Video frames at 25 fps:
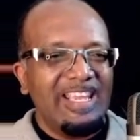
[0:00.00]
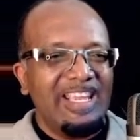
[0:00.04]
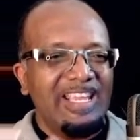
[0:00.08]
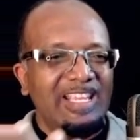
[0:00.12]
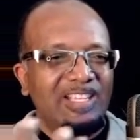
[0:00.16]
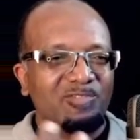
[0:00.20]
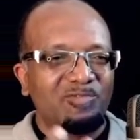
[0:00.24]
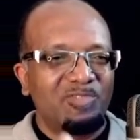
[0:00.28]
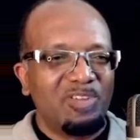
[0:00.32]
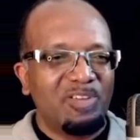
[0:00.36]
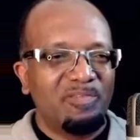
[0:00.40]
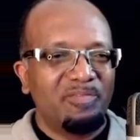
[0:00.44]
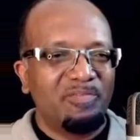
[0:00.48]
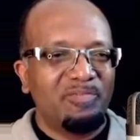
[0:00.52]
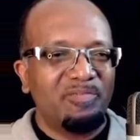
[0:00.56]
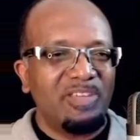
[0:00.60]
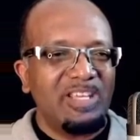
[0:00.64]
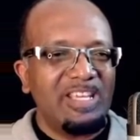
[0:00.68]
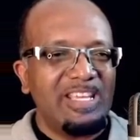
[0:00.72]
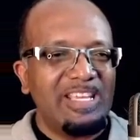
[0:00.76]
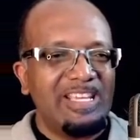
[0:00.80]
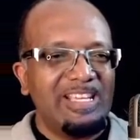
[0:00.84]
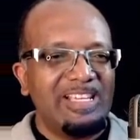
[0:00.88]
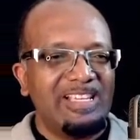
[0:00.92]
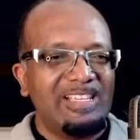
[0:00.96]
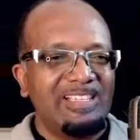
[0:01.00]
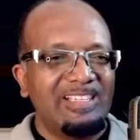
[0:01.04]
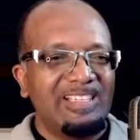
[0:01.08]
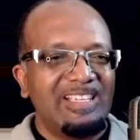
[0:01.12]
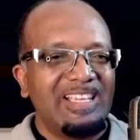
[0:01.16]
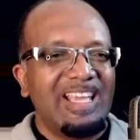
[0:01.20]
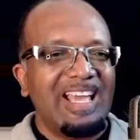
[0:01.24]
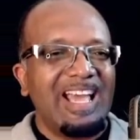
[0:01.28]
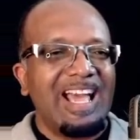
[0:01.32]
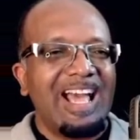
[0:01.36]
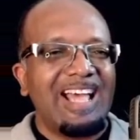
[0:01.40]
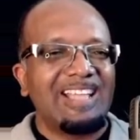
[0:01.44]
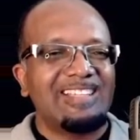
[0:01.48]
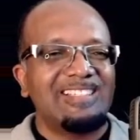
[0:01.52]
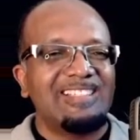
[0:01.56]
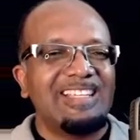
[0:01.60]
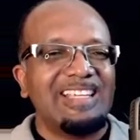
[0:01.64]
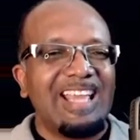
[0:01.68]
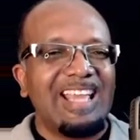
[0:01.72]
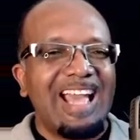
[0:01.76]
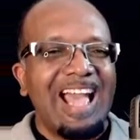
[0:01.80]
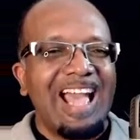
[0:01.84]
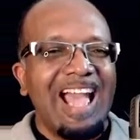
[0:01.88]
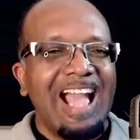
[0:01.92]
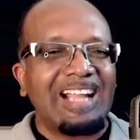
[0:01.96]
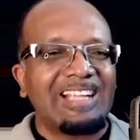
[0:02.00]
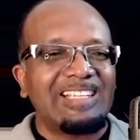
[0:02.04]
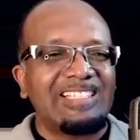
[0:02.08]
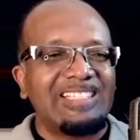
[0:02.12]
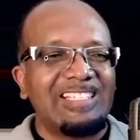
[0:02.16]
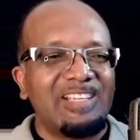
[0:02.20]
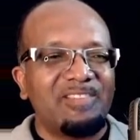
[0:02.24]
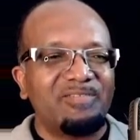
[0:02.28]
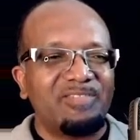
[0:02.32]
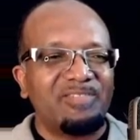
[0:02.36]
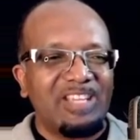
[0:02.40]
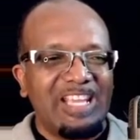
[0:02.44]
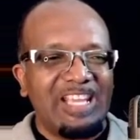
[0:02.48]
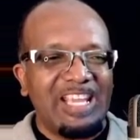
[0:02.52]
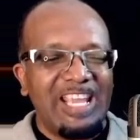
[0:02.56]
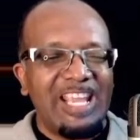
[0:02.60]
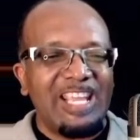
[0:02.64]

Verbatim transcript: is revealed as the active